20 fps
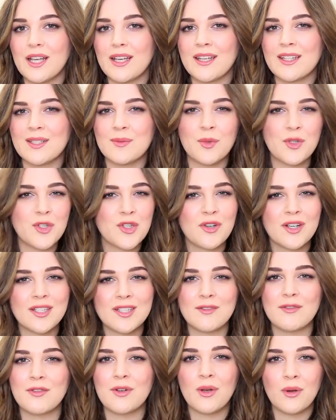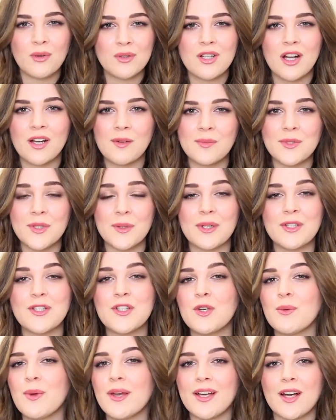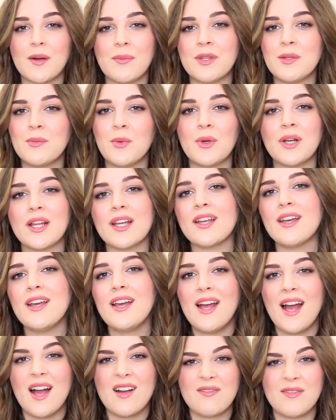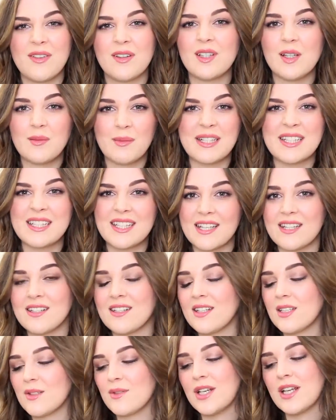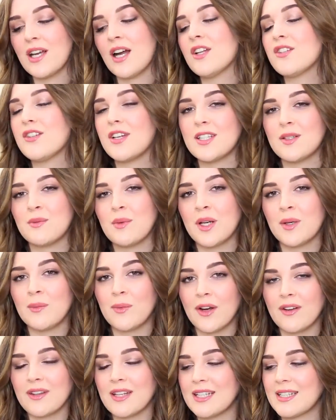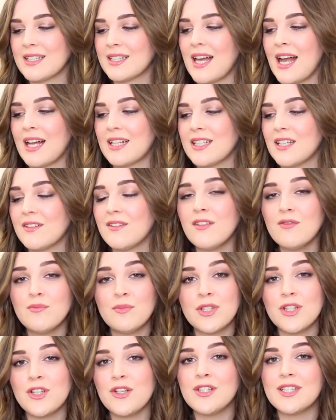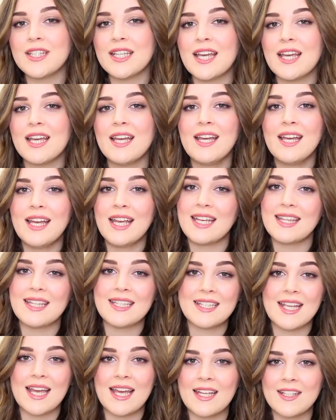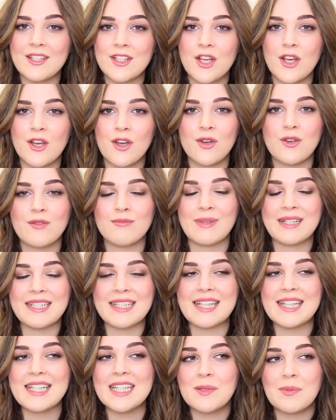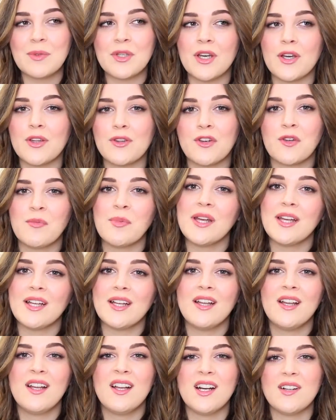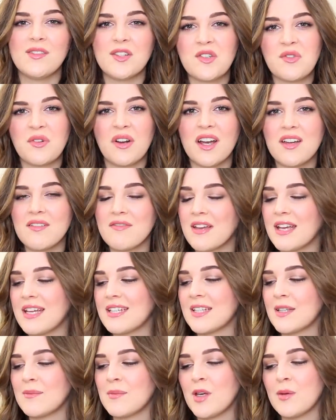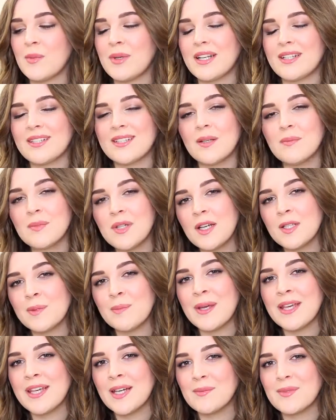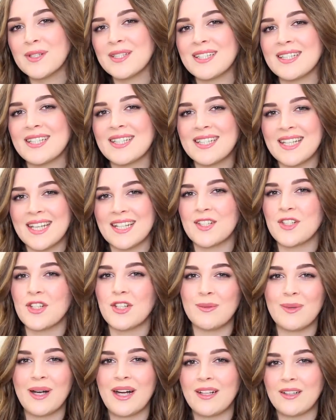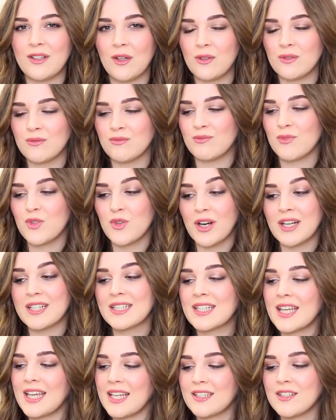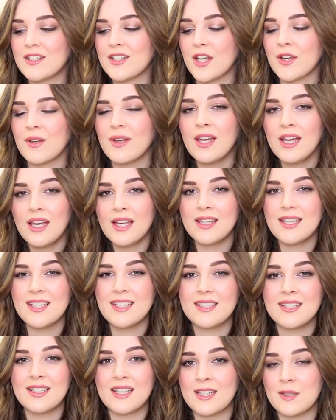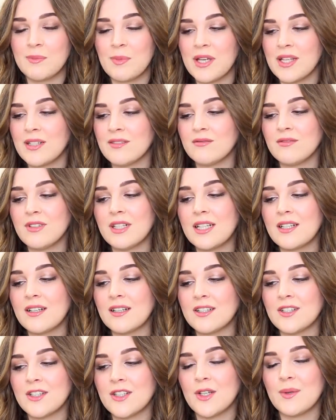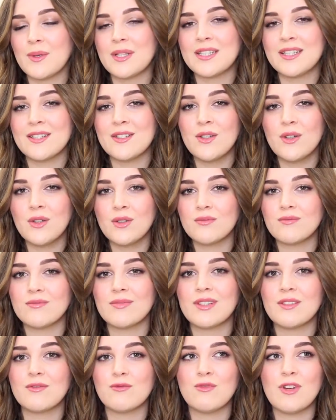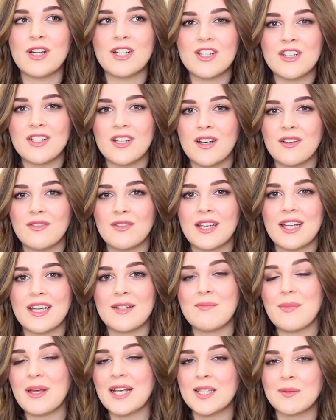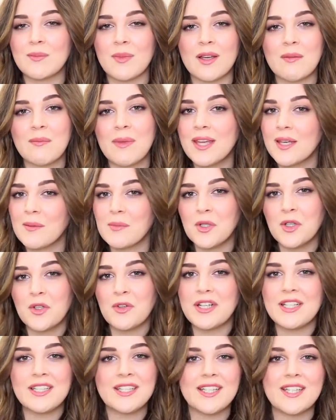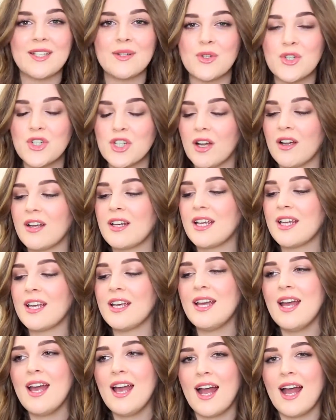like it's moisturising for a long time, so I do wake up in the morning and feel like my skin is really hydrated when I'm wearing this. And I've even been using it in the day too. My skin's been going through a bit of a dry phase at the moment, and sometimes makeup doesn't sit too well on dry skin, so this has been really nice too. It's not rich enough that it makes my makeup look greasy or shiny,